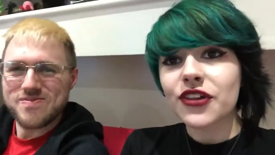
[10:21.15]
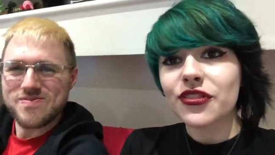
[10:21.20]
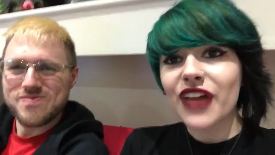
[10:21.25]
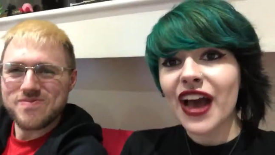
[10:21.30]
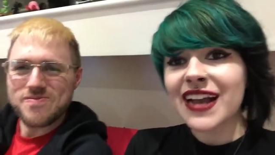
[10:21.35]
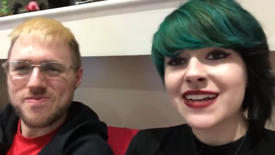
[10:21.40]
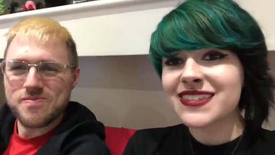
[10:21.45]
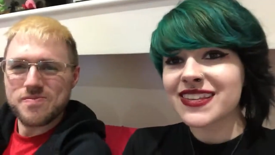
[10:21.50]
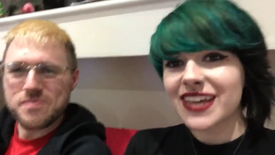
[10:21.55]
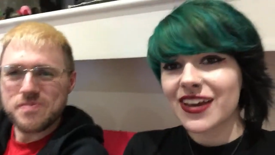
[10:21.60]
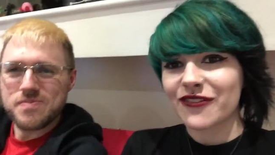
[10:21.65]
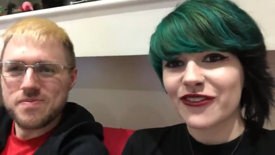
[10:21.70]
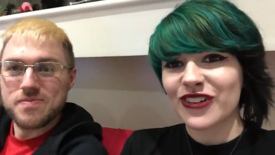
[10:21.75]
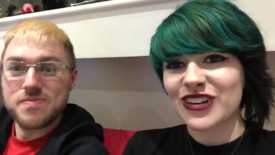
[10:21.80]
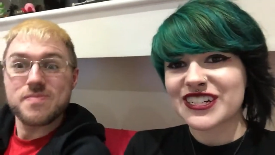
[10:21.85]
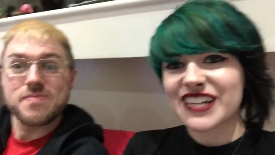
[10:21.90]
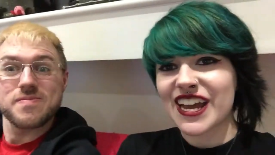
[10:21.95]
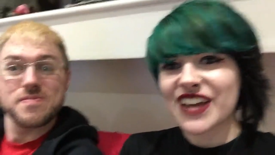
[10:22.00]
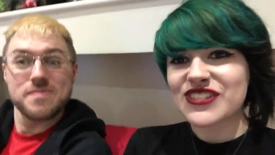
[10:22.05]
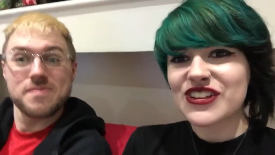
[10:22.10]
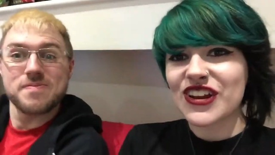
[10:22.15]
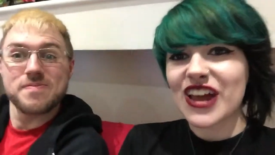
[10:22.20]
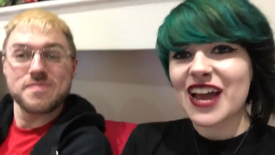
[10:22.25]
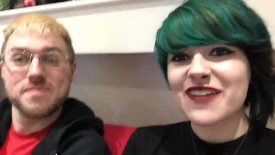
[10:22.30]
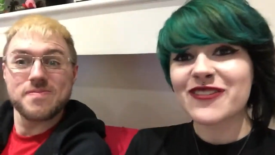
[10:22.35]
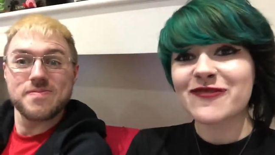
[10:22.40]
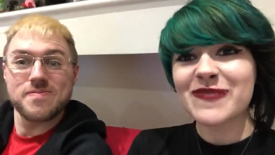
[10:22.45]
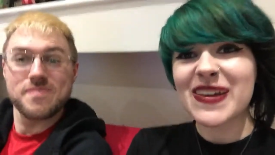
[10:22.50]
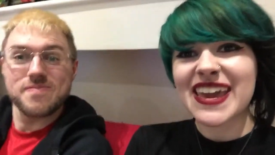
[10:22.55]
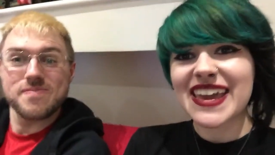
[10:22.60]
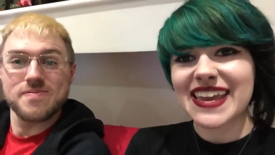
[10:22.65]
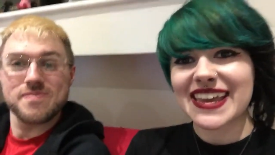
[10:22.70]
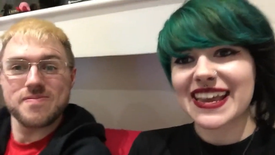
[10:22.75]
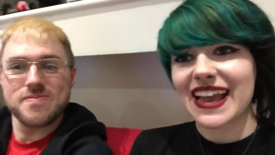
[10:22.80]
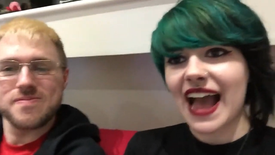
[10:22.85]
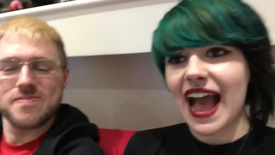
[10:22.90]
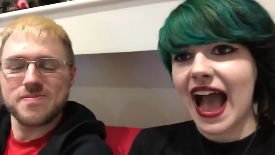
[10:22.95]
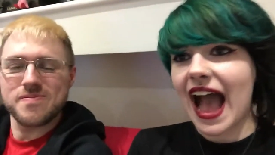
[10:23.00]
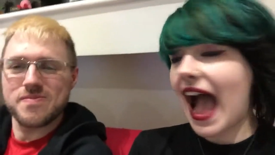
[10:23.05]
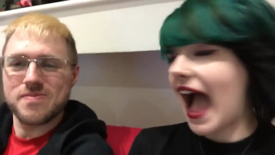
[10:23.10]
Speaker 1: that is it for a day in the life of me
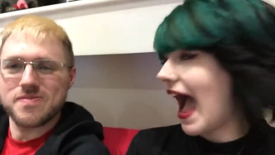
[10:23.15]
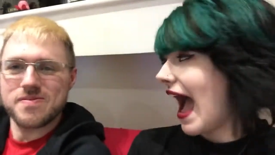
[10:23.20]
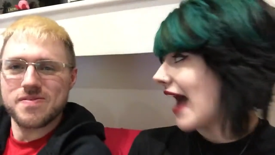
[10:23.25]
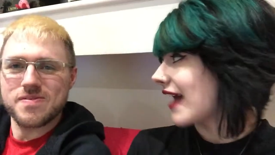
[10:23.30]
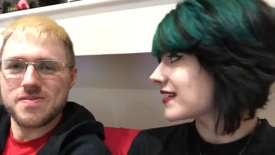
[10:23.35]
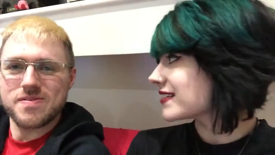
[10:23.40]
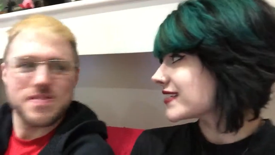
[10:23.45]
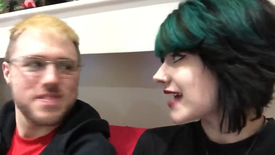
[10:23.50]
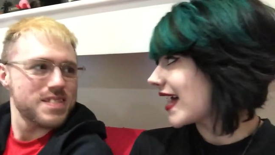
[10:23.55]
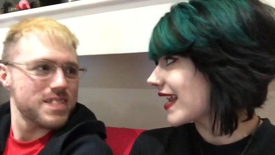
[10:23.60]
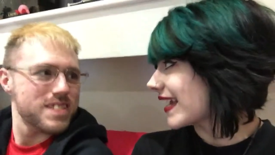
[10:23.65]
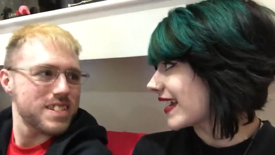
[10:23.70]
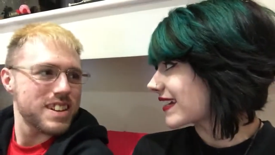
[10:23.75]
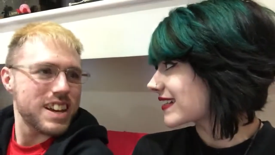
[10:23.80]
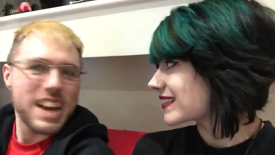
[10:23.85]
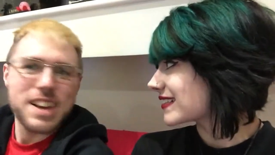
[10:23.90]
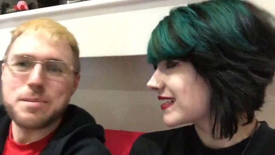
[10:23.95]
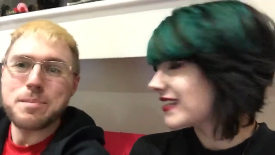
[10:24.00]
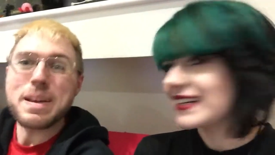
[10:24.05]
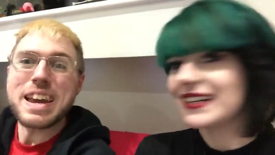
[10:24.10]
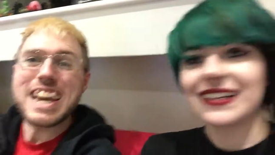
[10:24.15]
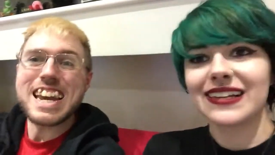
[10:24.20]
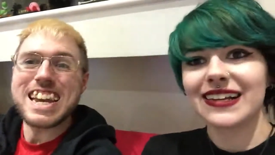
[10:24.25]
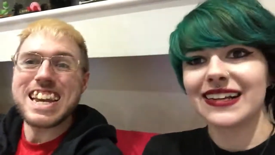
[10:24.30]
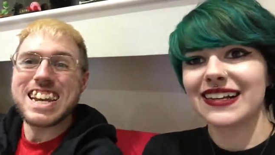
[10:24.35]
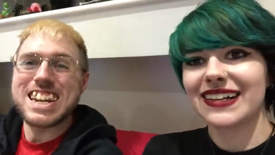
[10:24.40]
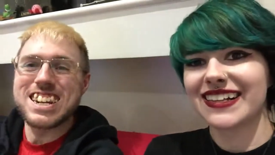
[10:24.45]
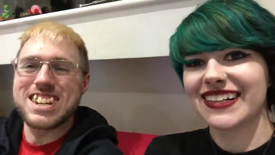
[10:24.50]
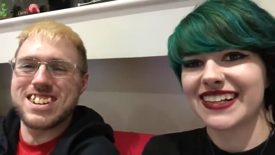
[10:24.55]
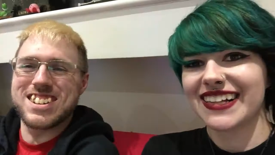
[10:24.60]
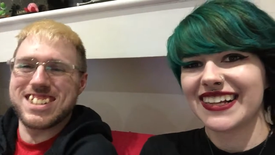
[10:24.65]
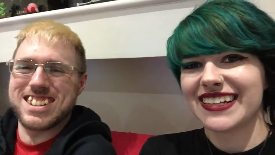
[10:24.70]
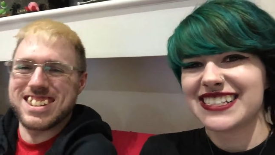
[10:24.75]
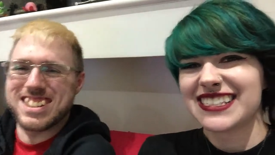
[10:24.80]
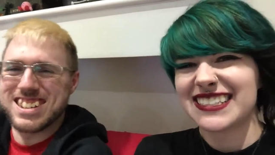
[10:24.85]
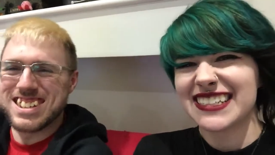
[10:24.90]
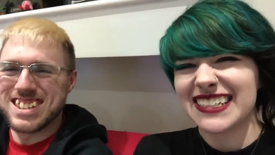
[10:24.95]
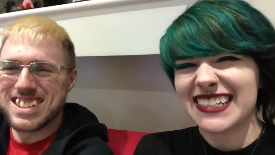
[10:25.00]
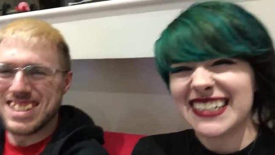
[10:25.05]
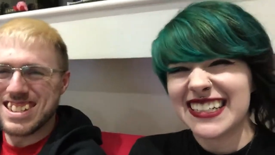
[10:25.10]
and Alex. Me.
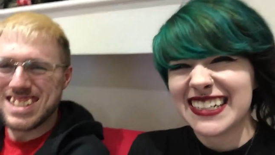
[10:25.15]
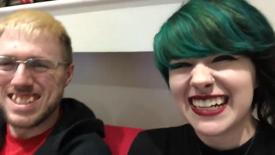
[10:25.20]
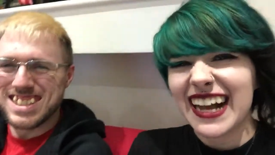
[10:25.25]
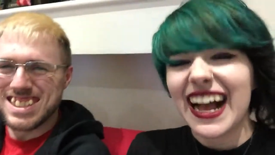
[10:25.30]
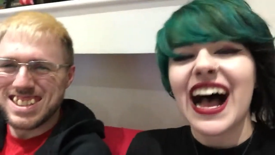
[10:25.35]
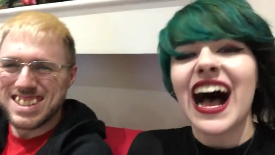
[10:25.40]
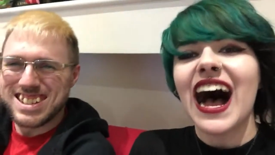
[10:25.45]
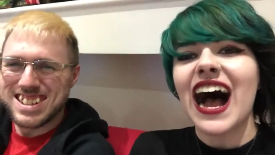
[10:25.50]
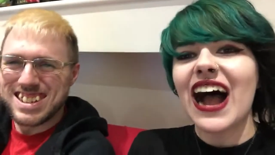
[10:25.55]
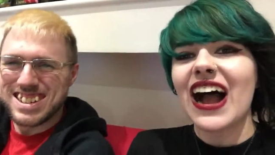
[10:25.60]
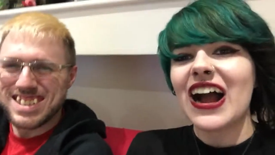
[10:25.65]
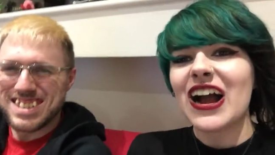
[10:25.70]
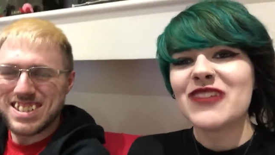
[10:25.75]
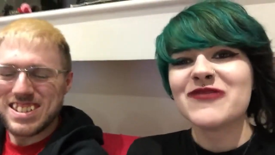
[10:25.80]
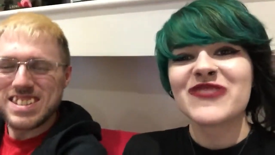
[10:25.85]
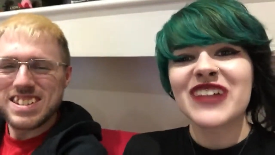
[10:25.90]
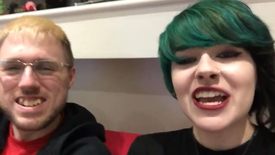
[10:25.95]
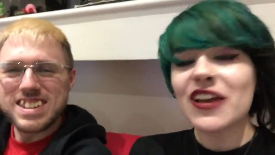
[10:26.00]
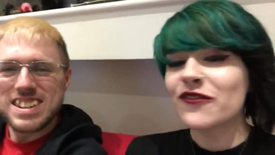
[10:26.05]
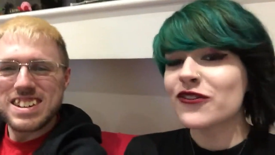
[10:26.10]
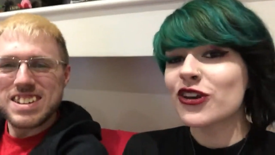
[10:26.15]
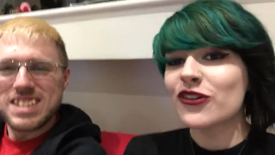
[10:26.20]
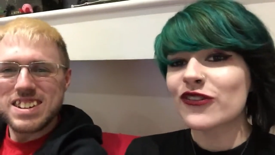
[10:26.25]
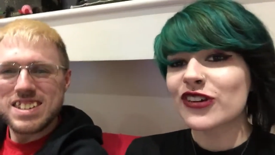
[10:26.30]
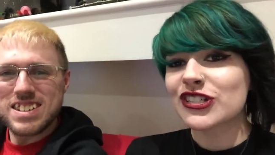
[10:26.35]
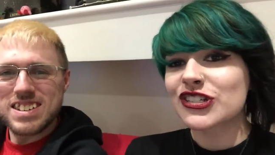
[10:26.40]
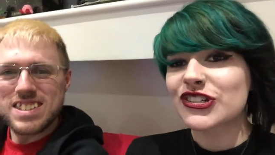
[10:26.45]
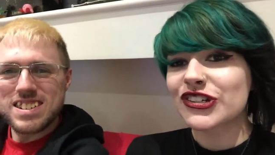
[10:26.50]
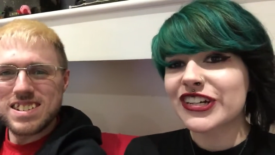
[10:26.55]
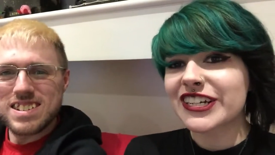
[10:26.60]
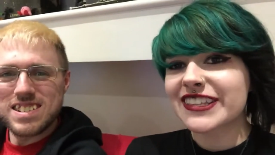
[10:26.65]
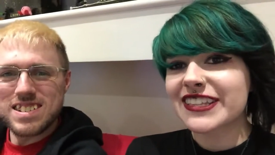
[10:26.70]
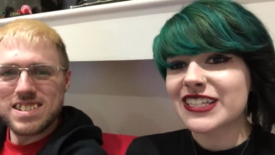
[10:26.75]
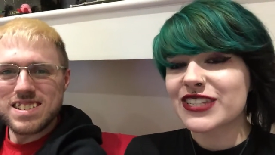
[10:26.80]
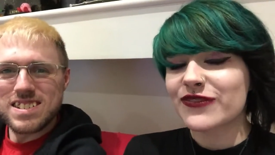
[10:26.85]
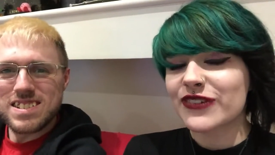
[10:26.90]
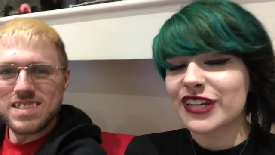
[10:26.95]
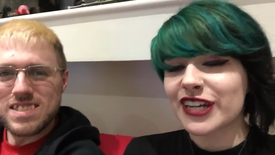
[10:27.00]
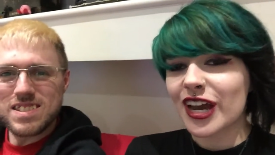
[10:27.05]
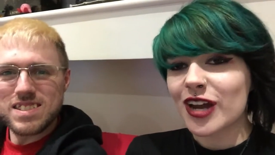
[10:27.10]
Um, if you've enjoyed this
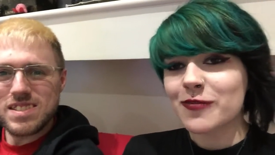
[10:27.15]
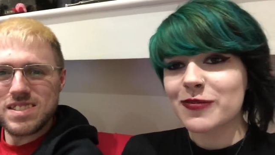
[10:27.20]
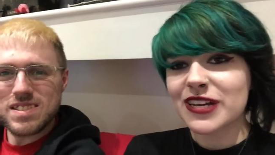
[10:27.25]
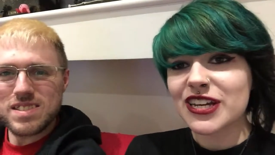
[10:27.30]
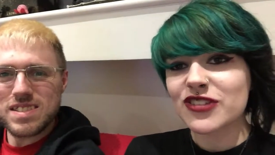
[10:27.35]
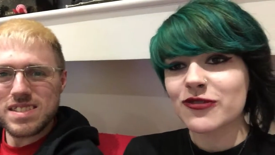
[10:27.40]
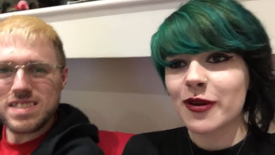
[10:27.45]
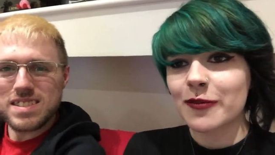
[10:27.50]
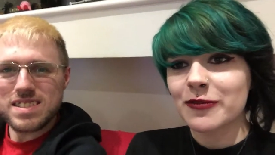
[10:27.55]
video, please